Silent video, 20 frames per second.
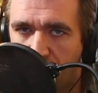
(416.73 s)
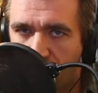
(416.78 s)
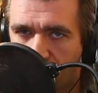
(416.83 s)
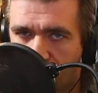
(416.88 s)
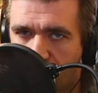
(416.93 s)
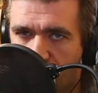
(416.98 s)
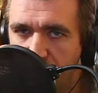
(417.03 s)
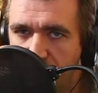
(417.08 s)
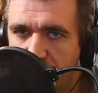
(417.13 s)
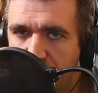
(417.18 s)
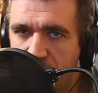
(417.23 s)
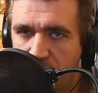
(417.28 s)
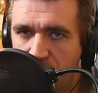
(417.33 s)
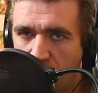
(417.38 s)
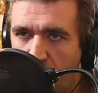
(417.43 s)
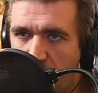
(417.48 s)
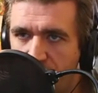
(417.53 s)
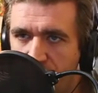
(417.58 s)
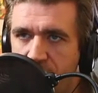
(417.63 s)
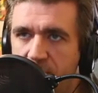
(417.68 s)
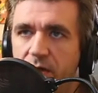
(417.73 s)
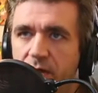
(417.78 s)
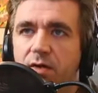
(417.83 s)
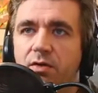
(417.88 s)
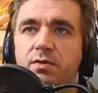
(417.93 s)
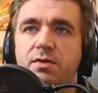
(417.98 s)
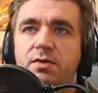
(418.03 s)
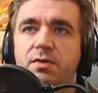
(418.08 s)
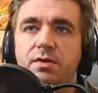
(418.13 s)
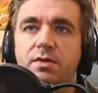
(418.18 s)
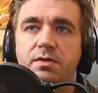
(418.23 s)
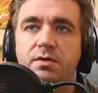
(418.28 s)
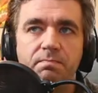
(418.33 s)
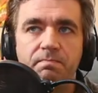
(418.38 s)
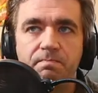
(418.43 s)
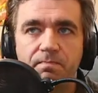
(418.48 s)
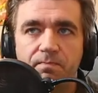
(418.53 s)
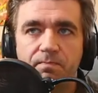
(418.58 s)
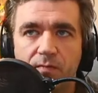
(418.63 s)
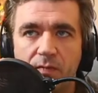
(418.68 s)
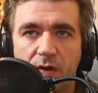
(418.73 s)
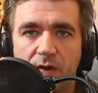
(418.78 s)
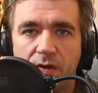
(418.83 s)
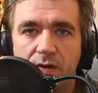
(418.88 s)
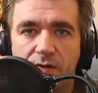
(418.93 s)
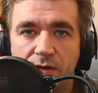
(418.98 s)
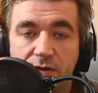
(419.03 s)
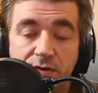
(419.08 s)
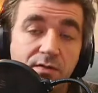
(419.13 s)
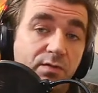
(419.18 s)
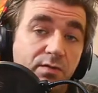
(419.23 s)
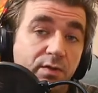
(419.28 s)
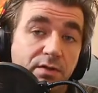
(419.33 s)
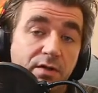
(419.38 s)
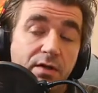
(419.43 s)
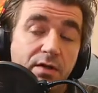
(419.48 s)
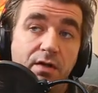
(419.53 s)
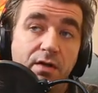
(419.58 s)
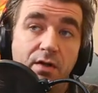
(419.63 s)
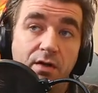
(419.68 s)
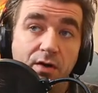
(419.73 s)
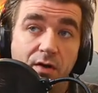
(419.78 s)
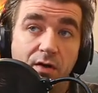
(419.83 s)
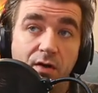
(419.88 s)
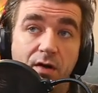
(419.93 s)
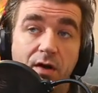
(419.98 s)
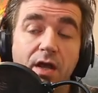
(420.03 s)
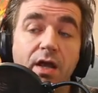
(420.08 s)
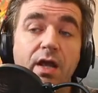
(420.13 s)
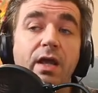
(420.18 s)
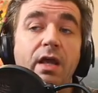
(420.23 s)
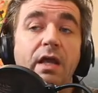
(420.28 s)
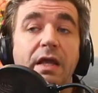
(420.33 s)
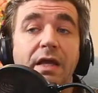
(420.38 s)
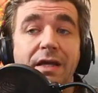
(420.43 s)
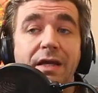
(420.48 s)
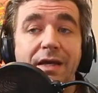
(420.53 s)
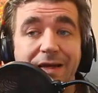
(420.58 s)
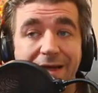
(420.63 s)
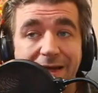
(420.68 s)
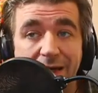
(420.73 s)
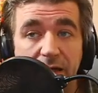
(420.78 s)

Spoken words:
introducing more of it into a system, this is what's going to occur. And